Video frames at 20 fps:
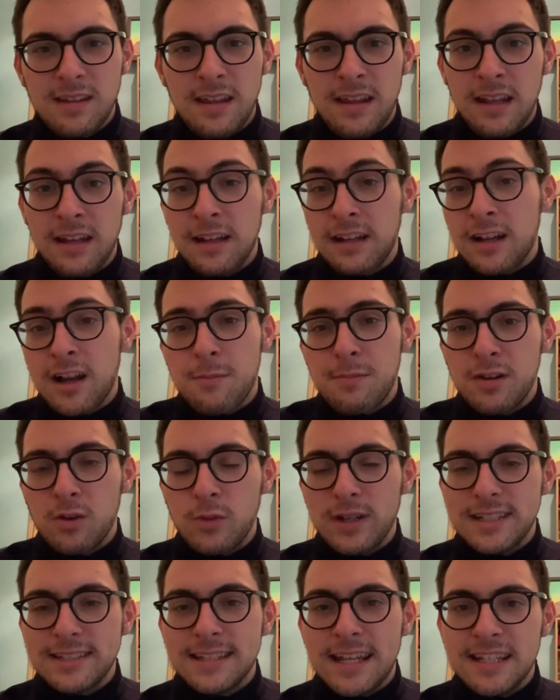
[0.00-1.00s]
in a couple of
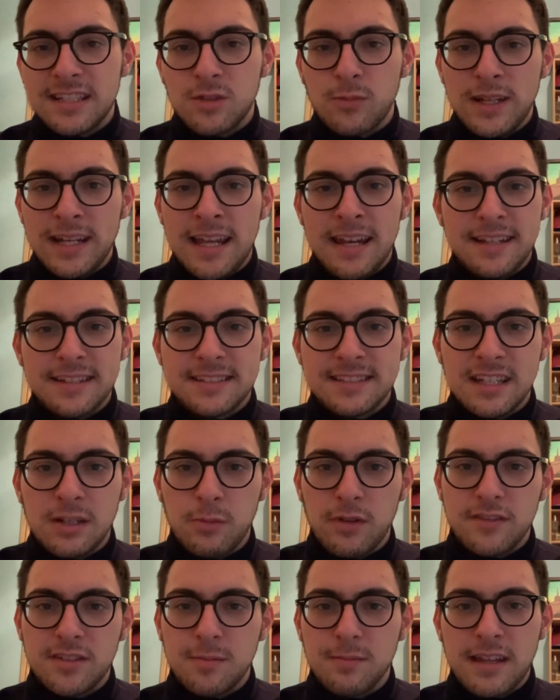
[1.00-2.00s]
weeks later, we let it slip
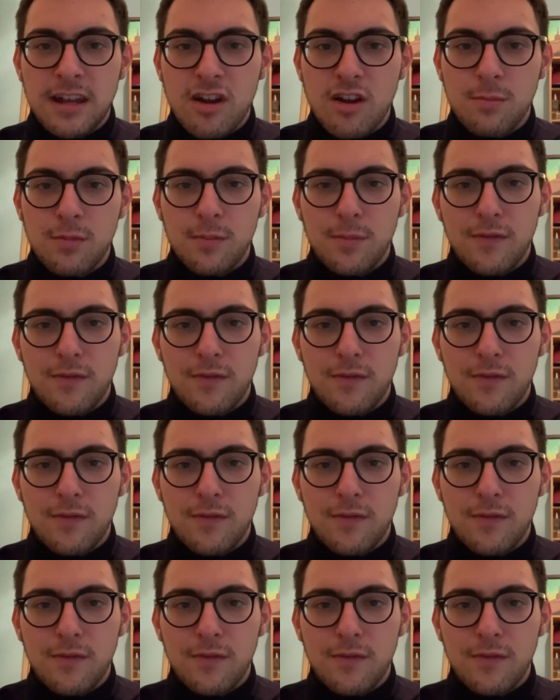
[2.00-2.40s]
with some terrible